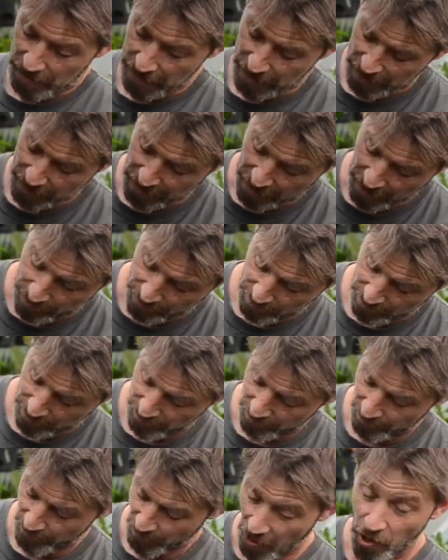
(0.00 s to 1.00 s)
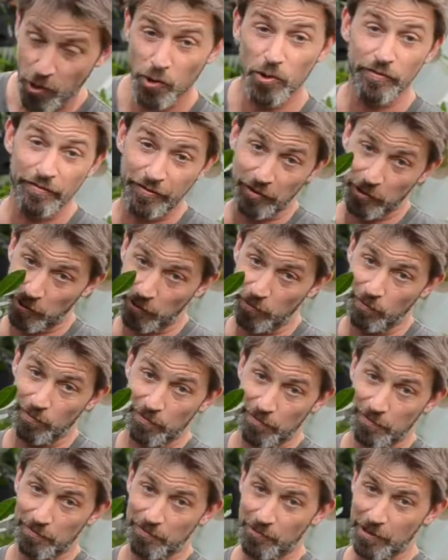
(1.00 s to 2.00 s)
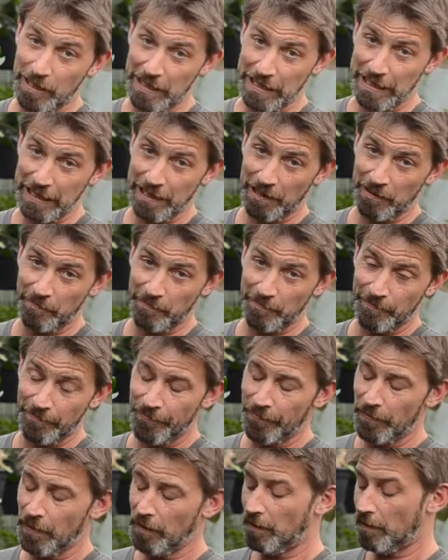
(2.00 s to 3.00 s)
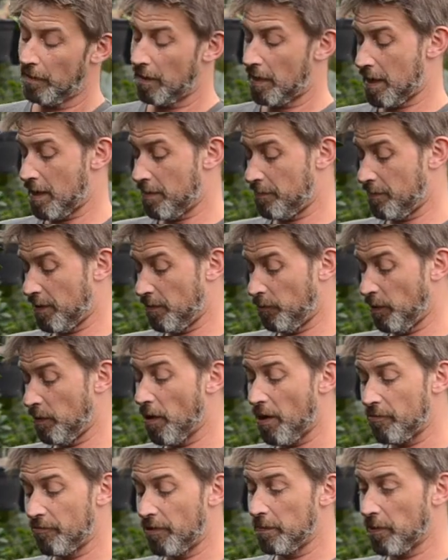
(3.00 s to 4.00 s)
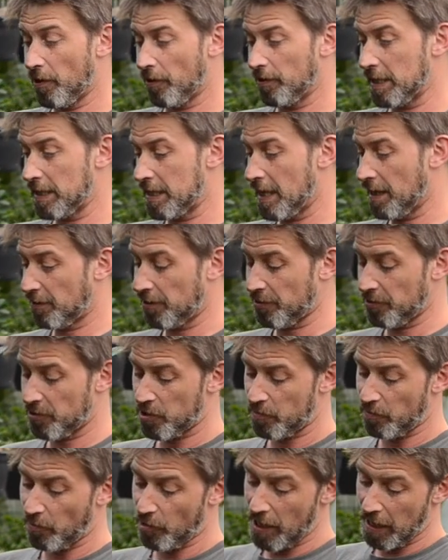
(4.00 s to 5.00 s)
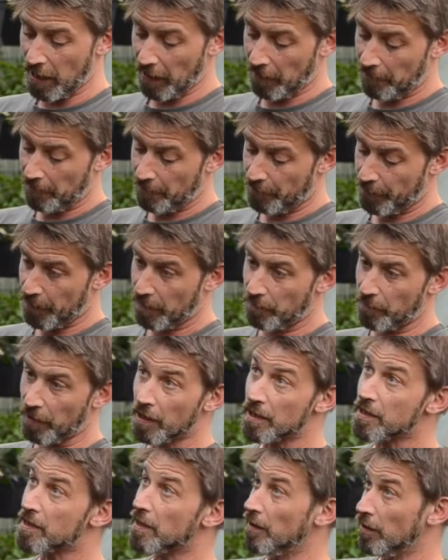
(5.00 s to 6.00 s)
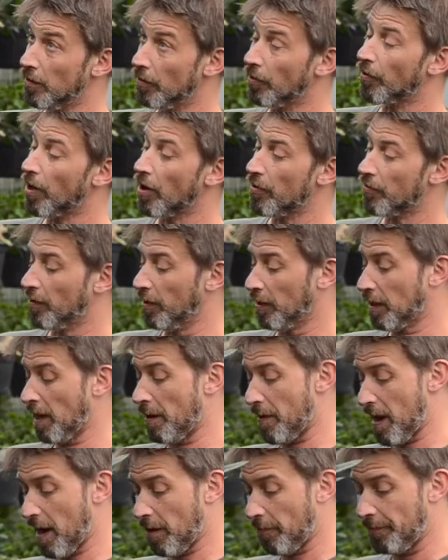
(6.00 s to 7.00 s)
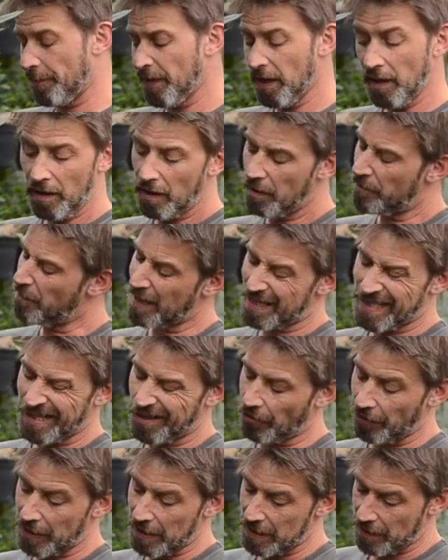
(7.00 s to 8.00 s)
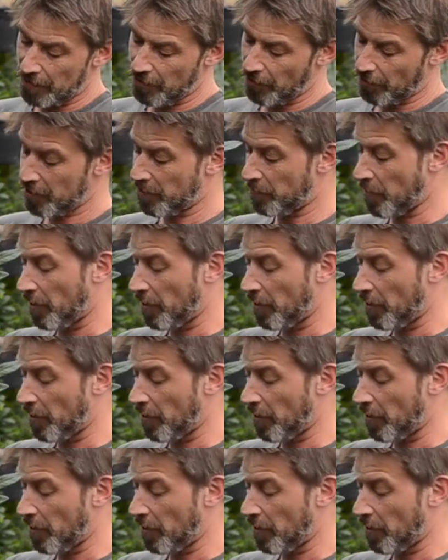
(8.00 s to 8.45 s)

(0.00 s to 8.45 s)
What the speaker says: It's oval, really. We won't repot this now till spring because the new growth will come out. It makes it a lot easier not to